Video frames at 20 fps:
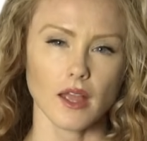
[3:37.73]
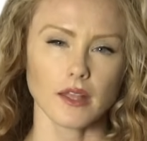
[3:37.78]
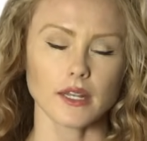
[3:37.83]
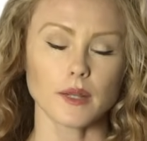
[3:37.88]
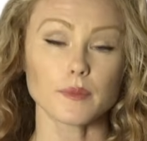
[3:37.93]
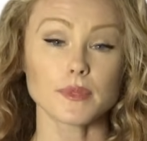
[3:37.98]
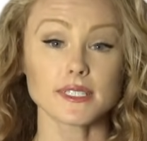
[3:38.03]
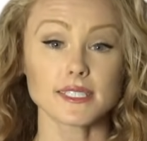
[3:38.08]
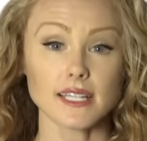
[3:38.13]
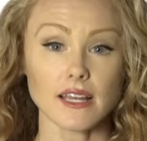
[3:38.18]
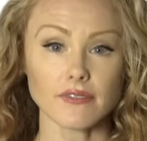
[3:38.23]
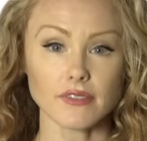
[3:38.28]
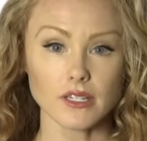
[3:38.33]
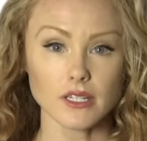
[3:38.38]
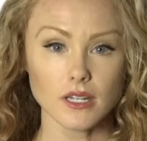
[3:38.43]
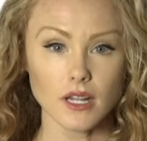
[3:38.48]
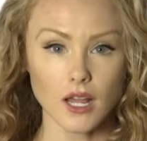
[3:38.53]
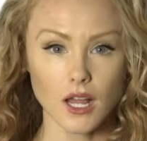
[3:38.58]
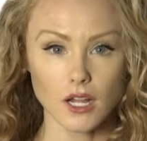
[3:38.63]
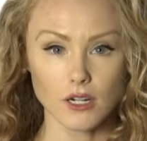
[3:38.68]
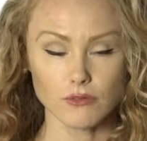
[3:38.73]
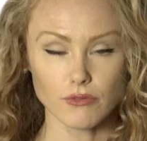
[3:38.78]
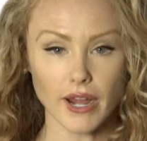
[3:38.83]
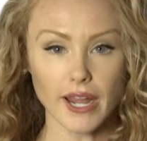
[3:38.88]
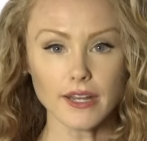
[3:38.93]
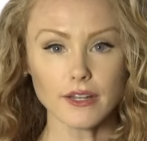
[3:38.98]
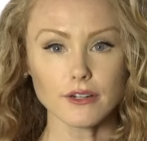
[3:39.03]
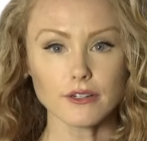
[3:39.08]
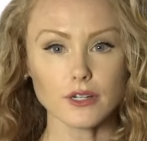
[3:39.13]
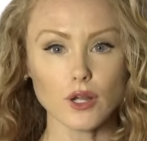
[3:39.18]
Number 7,
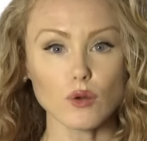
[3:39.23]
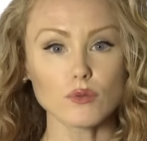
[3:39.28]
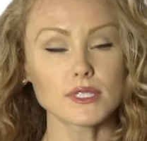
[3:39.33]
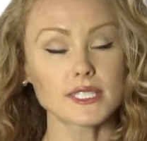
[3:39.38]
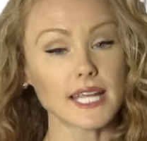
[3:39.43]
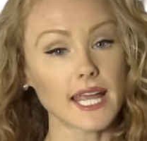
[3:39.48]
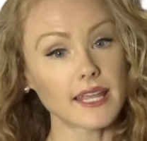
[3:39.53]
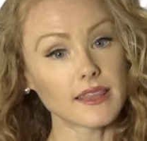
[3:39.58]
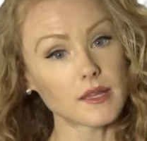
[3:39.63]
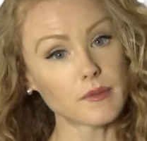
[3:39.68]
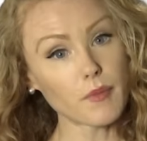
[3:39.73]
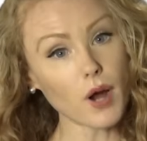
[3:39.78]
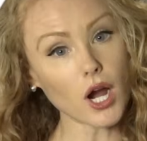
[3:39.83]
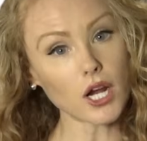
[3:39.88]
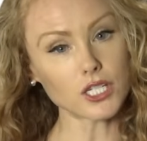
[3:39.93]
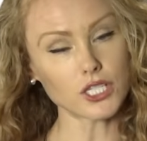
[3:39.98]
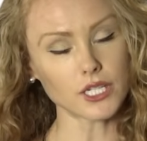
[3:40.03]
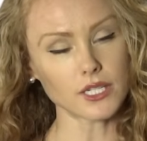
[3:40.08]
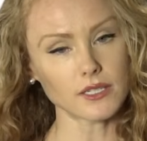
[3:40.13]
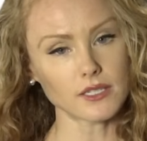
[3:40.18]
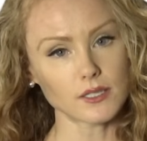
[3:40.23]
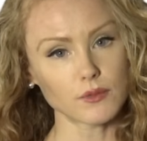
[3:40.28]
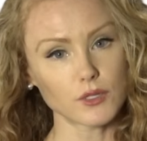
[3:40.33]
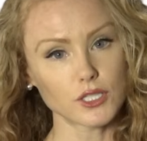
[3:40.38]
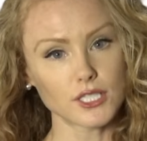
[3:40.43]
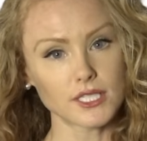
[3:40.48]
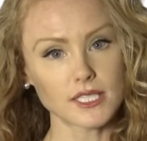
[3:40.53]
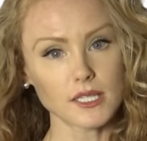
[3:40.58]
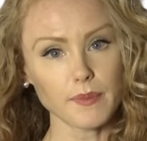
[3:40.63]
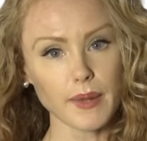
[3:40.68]
write your notes in the margins, which
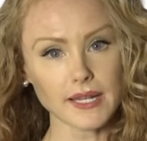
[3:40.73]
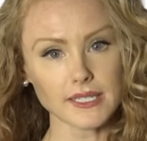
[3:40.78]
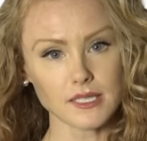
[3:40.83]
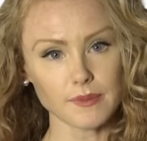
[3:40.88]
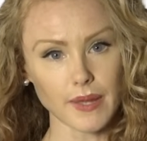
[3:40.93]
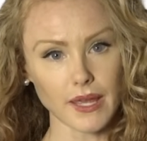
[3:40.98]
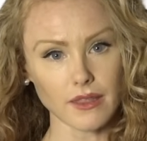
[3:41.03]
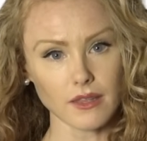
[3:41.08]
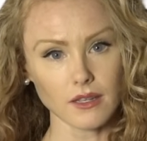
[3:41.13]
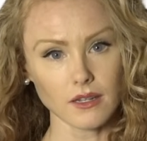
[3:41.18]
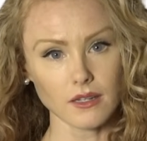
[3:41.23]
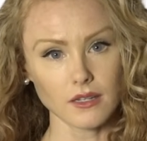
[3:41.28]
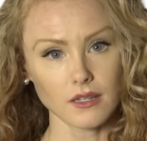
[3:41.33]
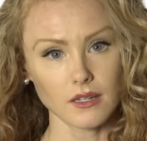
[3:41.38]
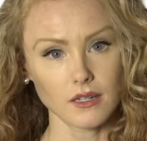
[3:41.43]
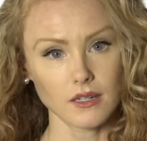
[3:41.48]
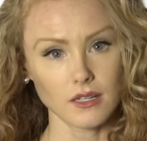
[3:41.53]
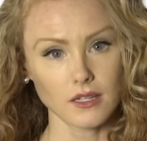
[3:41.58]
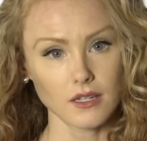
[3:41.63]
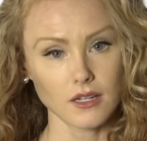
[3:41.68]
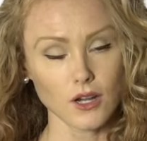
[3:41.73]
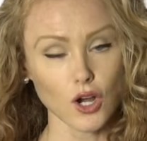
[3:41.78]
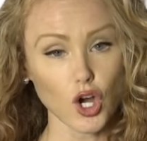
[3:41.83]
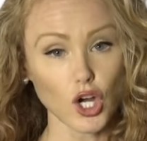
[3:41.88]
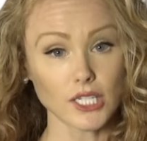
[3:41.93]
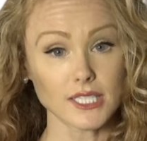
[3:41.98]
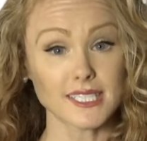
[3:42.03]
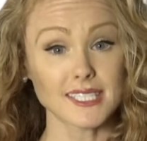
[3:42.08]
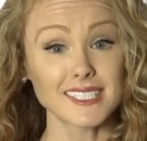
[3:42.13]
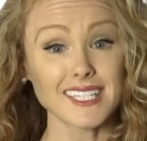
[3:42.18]
is the best method,
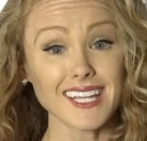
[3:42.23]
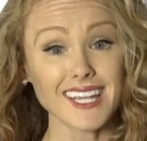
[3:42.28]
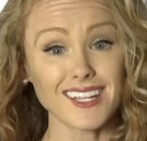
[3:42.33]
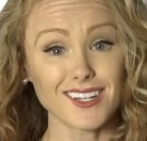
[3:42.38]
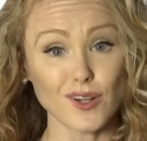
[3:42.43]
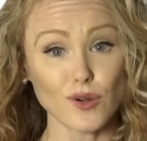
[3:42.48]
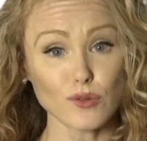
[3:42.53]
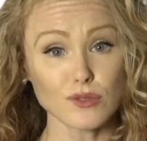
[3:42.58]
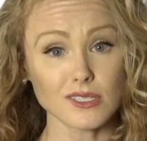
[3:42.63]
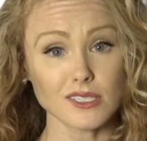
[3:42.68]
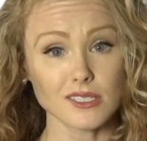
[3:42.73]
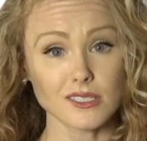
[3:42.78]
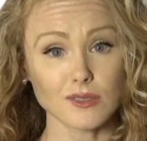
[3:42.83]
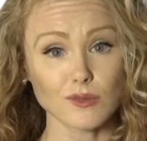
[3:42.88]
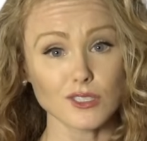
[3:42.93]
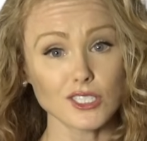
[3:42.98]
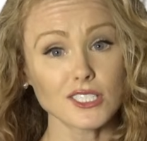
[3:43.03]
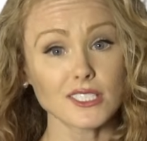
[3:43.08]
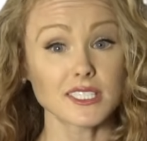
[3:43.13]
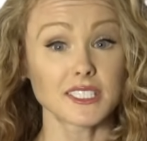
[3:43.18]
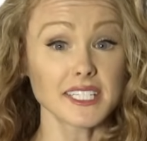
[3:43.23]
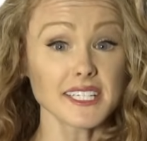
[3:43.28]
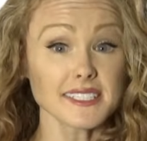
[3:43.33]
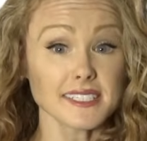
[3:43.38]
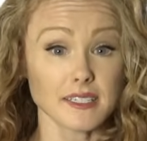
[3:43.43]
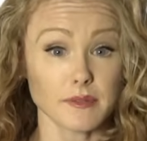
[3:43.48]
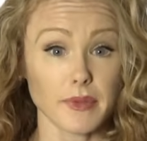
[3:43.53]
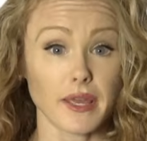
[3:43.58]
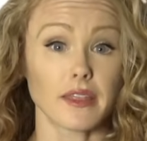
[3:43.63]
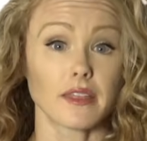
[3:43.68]
on sticky notes, which is a
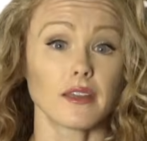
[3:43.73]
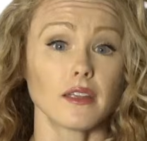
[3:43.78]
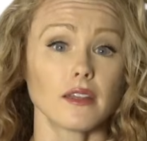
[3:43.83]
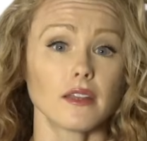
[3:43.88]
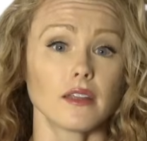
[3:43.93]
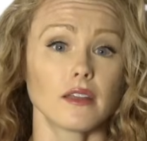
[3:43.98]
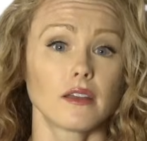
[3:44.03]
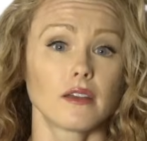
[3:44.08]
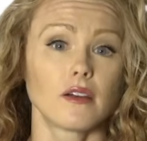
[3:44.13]
decent method,